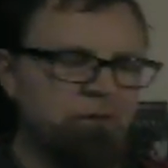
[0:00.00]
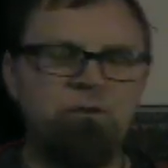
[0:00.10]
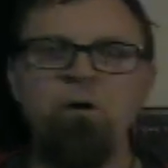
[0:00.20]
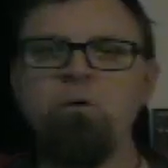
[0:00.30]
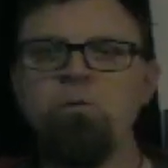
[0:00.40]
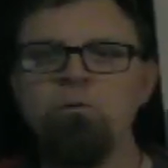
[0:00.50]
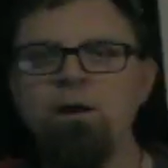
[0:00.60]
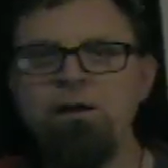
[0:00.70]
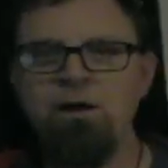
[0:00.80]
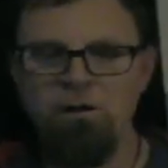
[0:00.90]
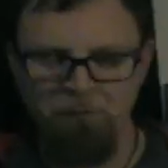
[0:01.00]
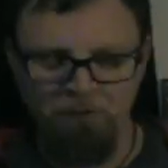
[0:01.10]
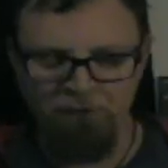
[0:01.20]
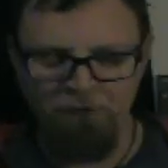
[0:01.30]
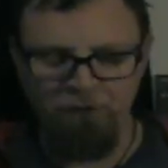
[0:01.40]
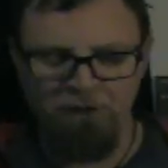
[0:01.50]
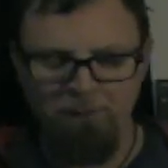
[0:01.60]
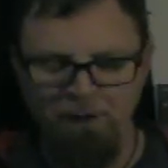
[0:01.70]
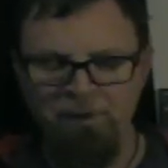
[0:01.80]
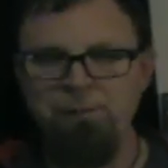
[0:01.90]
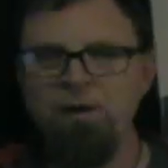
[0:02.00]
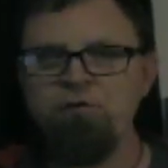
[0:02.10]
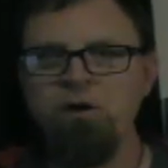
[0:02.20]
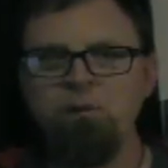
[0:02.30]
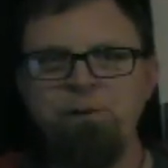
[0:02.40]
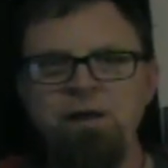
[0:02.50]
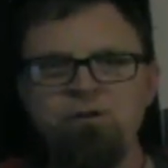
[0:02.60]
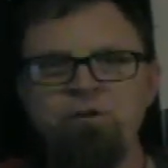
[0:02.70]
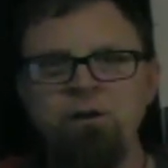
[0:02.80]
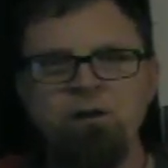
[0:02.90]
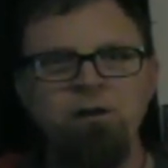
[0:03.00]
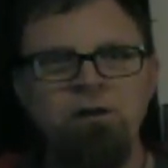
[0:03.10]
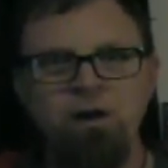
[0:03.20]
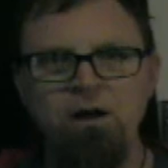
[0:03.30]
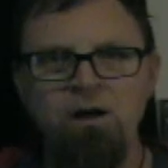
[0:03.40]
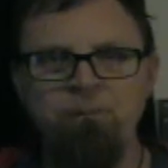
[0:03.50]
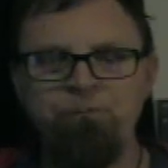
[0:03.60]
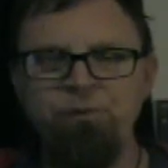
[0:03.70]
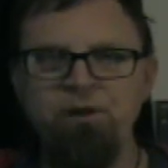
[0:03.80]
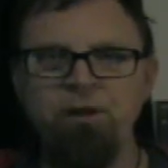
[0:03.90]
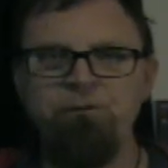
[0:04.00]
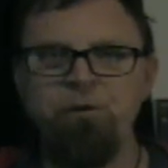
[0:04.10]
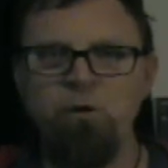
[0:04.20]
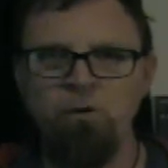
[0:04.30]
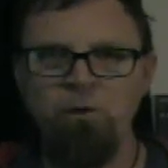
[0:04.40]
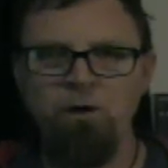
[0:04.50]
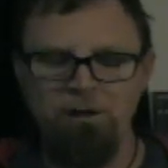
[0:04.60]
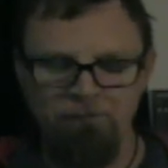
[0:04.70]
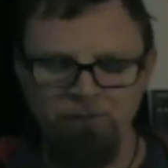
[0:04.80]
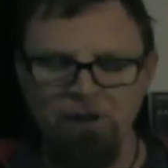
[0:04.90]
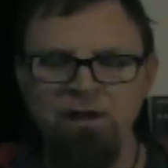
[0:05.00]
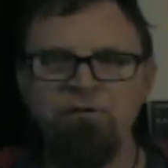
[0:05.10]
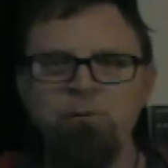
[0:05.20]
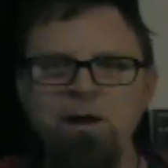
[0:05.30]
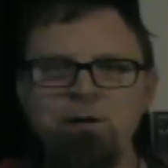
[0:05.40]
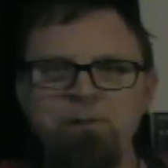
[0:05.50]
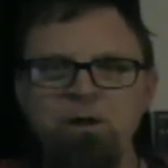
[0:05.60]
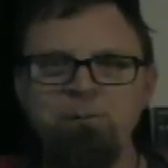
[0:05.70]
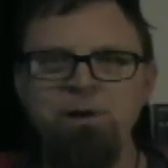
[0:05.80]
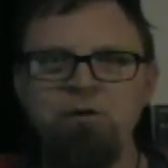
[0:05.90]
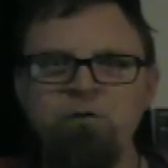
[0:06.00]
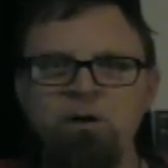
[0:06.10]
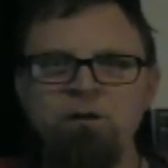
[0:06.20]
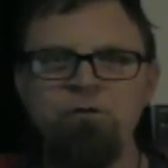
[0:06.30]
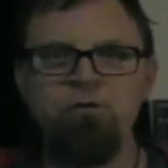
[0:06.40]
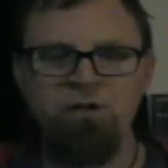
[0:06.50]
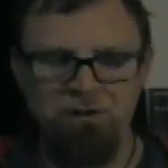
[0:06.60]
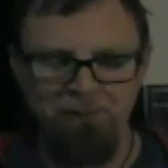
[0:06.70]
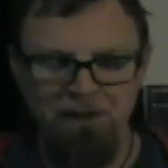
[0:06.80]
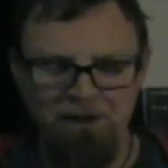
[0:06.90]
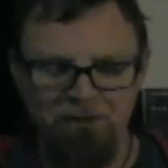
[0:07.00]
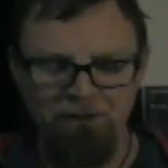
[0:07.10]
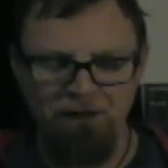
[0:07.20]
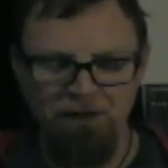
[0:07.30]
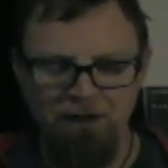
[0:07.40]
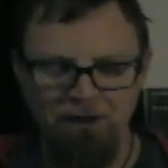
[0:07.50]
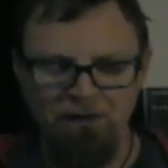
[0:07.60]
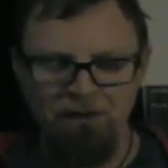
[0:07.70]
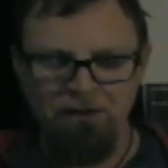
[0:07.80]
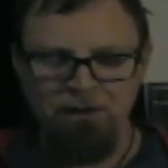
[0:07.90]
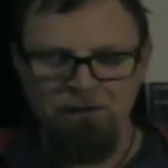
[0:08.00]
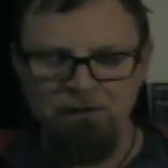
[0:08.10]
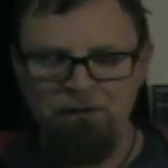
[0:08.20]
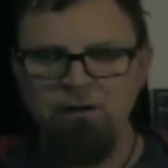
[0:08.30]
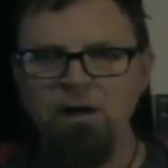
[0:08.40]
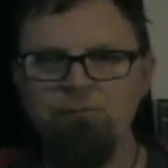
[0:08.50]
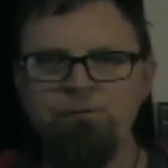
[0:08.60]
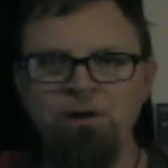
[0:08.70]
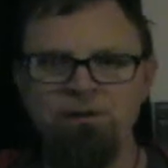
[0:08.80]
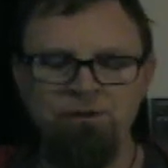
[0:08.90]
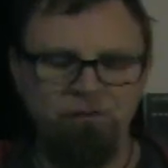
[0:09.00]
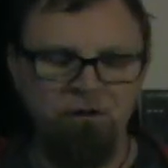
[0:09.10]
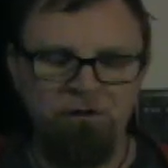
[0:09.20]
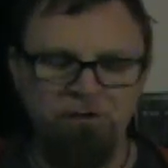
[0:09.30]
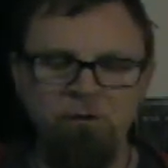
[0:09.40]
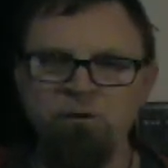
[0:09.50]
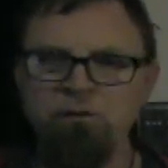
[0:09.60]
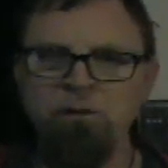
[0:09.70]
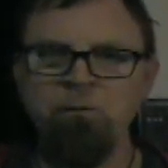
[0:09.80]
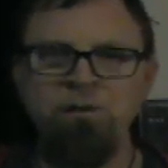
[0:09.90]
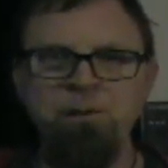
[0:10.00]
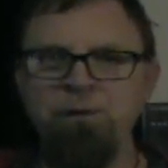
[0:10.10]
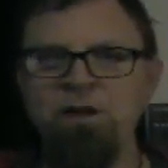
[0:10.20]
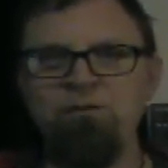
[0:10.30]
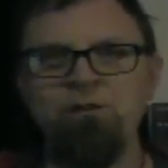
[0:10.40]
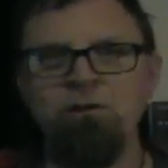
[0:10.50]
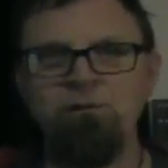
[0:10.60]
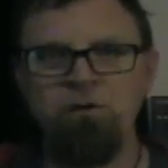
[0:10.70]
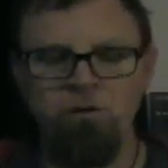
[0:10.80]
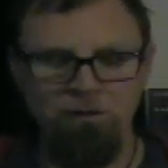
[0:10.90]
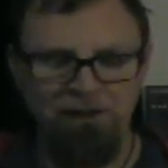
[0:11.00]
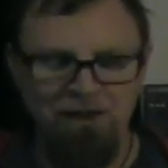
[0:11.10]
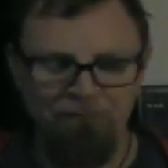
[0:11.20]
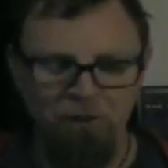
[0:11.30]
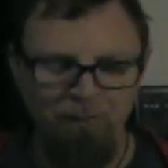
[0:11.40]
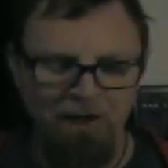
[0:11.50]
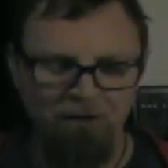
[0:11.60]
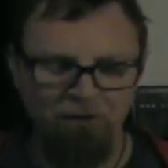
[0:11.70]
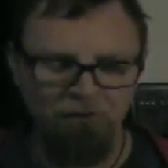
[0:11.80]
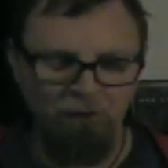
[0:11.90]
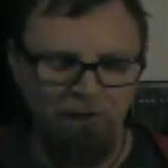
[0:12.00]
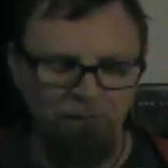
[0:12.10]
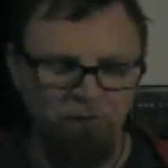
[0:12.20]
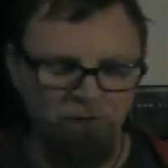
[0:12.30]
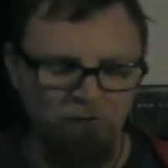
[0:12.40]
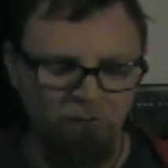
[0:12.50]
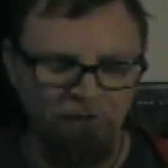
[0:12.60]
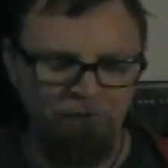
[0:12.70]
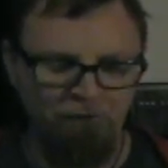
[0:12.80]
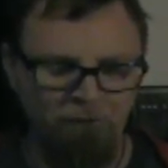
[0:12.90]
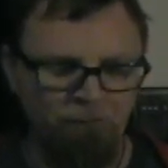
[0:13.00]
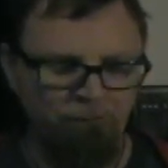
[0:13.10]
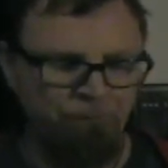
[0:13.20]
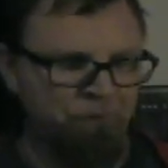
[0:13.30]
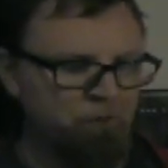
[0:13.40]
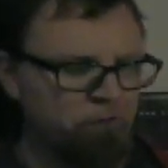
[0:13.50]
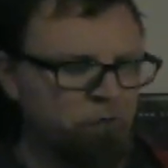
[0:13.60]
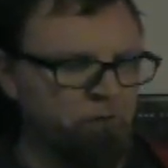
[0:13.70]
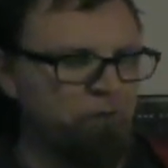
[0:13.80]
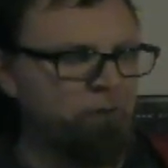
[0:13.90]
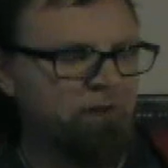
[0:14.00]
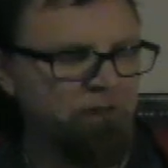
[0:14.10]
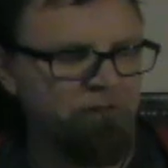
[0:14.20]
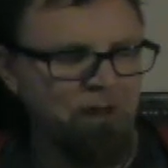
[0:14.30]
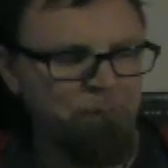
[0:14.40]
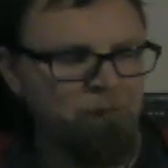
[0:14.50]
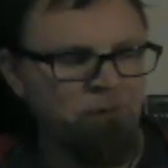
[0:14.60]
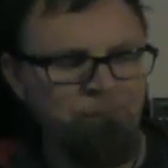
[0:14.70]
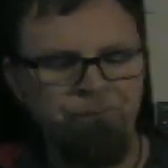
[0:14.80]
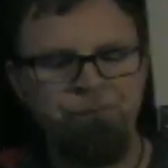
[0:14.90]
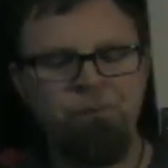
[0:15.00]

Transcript: So right now I'm going to talk about my Patreon page. Um, if you would like to back me on Patreon, check me out. Uh, I've finally started doing something with it, but I still currently have no backers, so I'm just going to show you the example